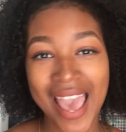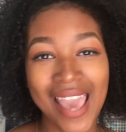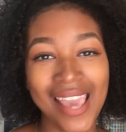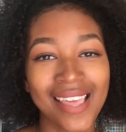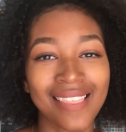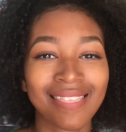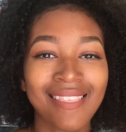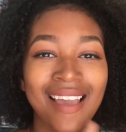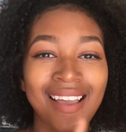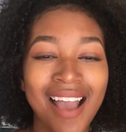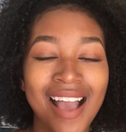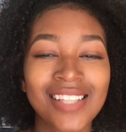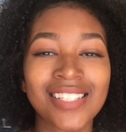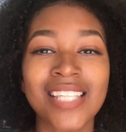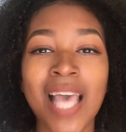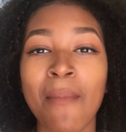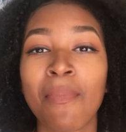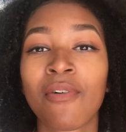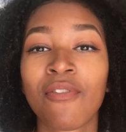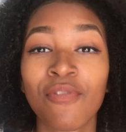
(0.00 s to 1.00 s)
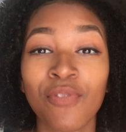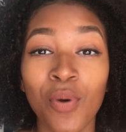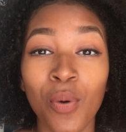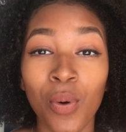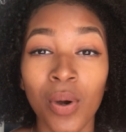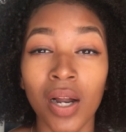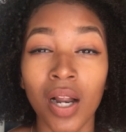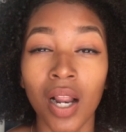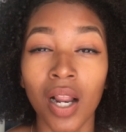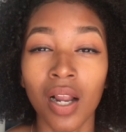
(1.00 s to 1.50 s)
And like I said
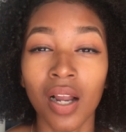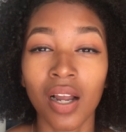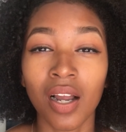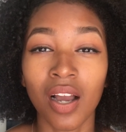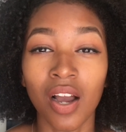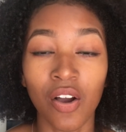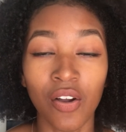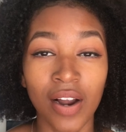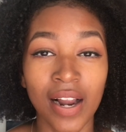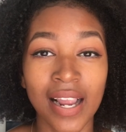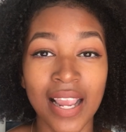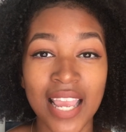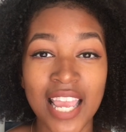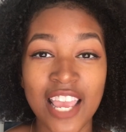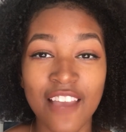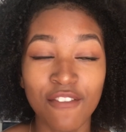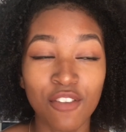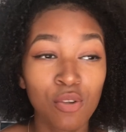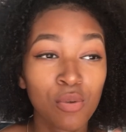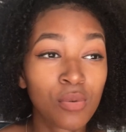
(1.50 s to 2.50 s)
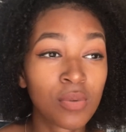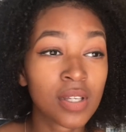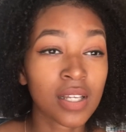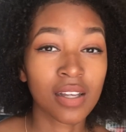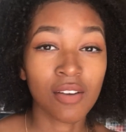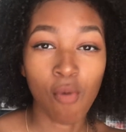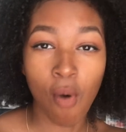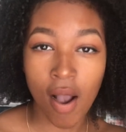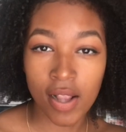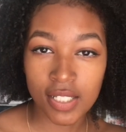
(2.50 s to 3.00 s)
before, all right, if you
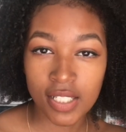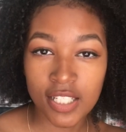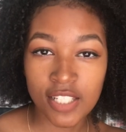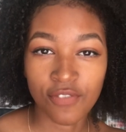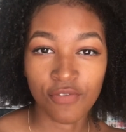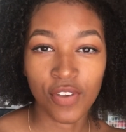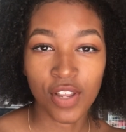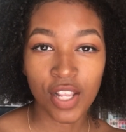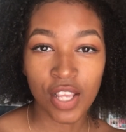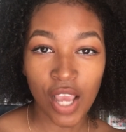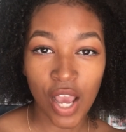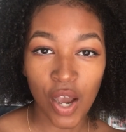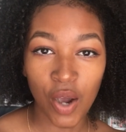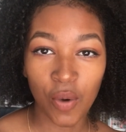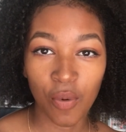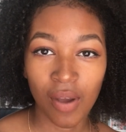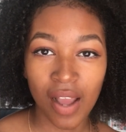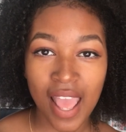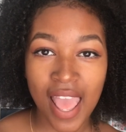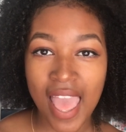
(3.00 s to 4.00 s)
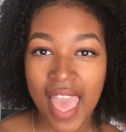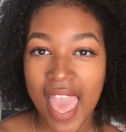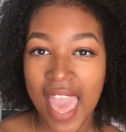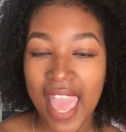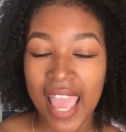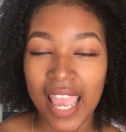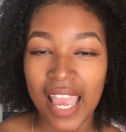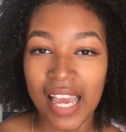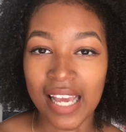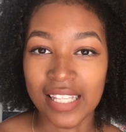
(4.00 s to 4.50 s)
watch this video
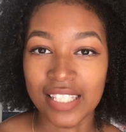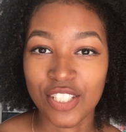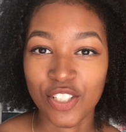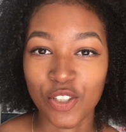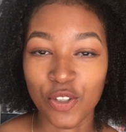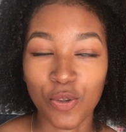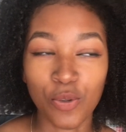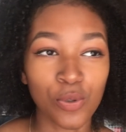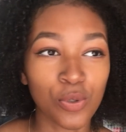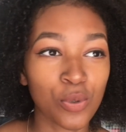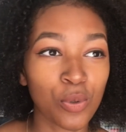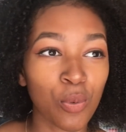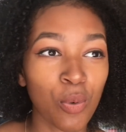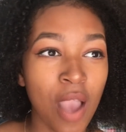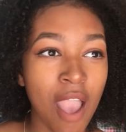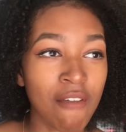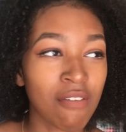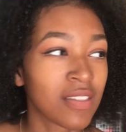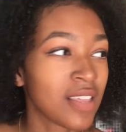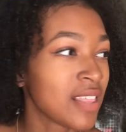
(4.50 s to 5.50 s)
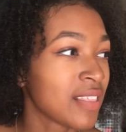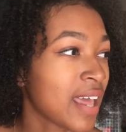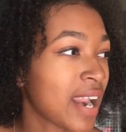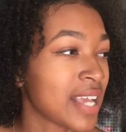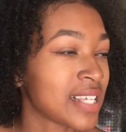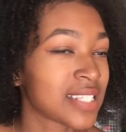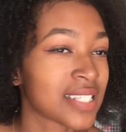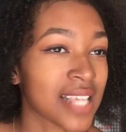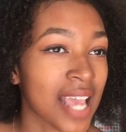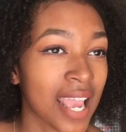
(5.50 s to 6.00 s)
and you do everything that
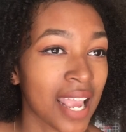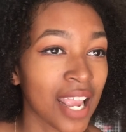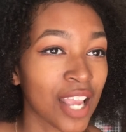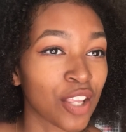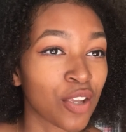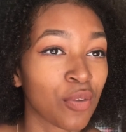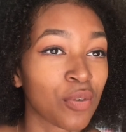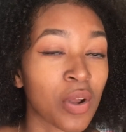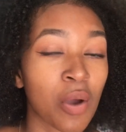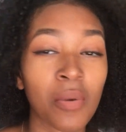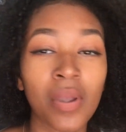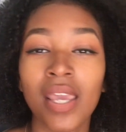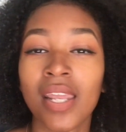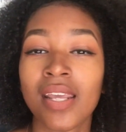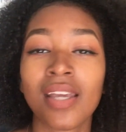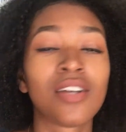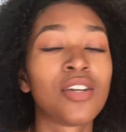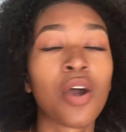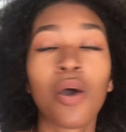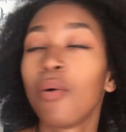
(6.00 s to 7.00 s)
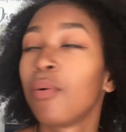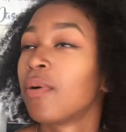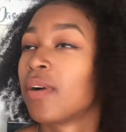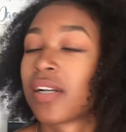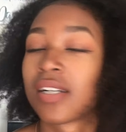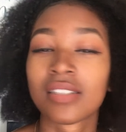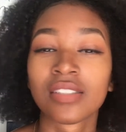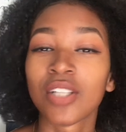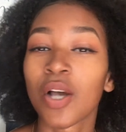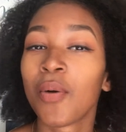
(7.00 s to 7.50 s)
I say and you don't get in, don't
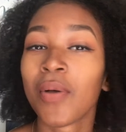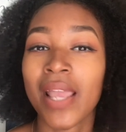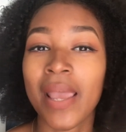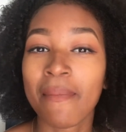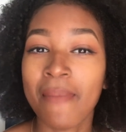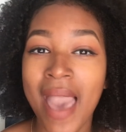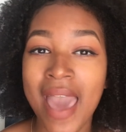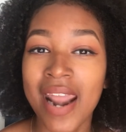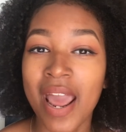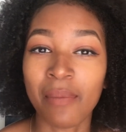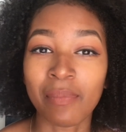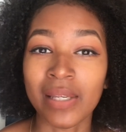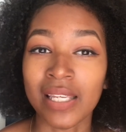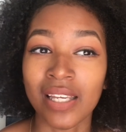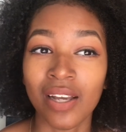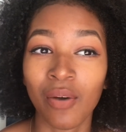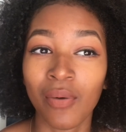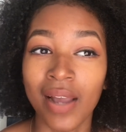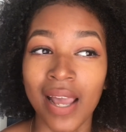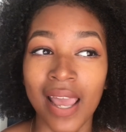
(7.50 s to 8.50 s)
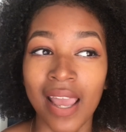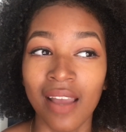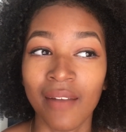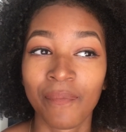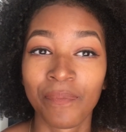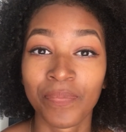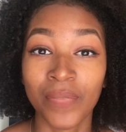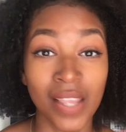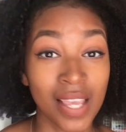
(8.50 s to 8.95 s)
get mad at me, okay?